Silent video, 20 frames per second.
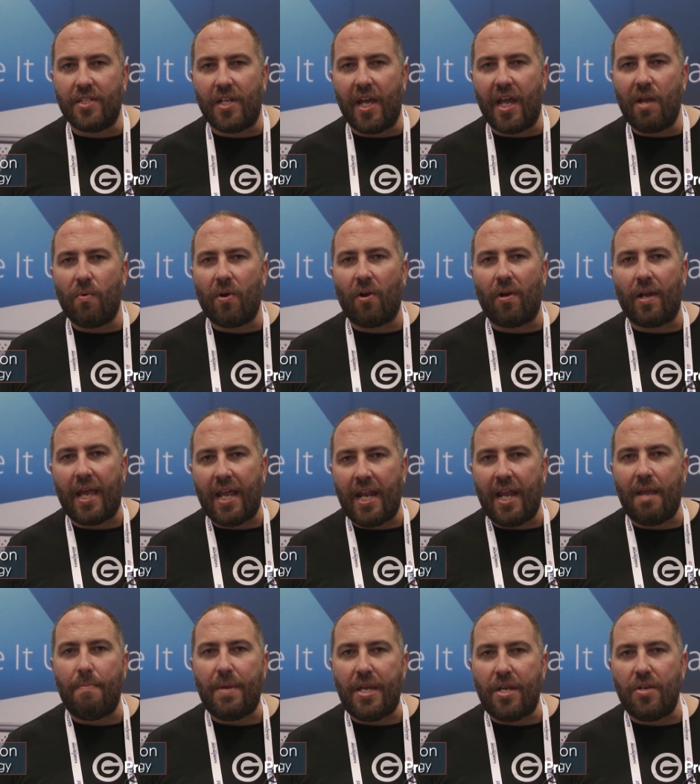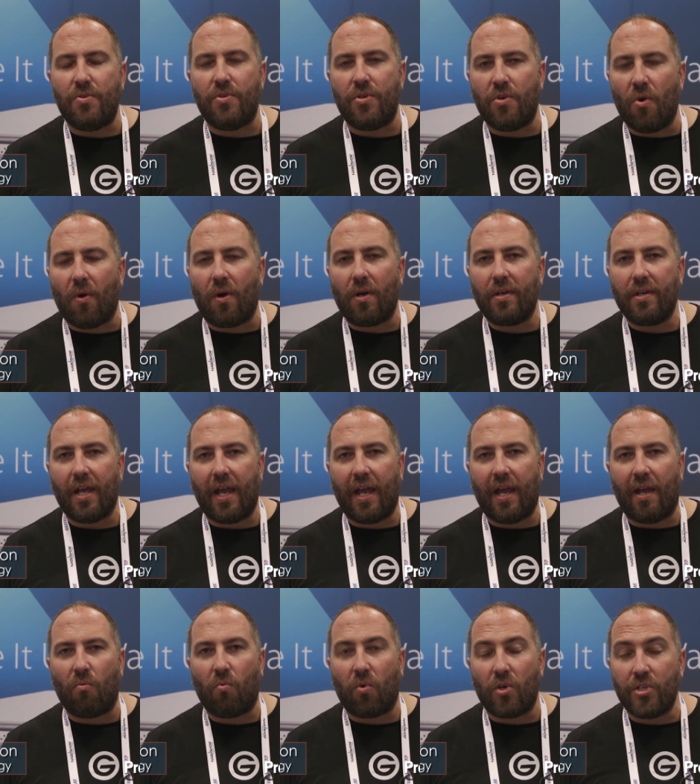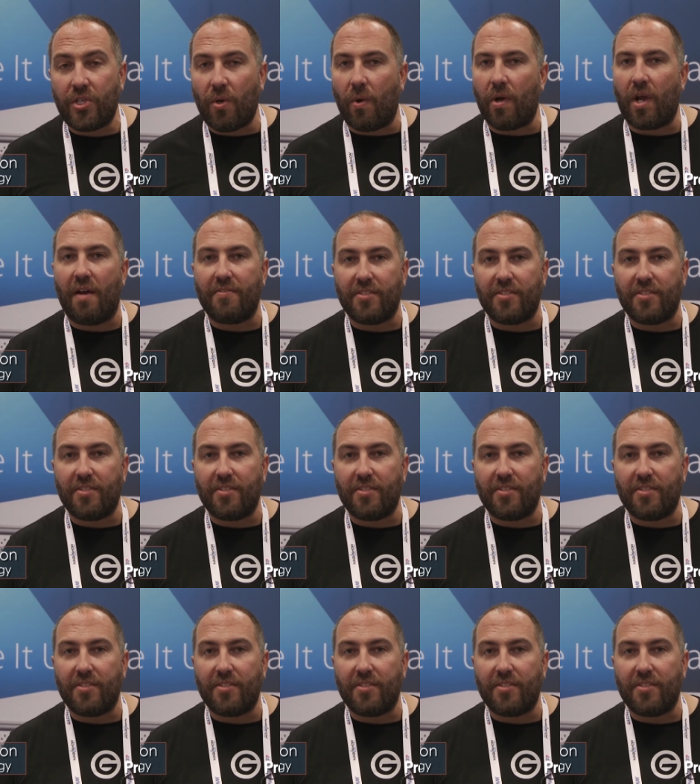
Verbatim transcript: Today we're at N A B New York and we're showing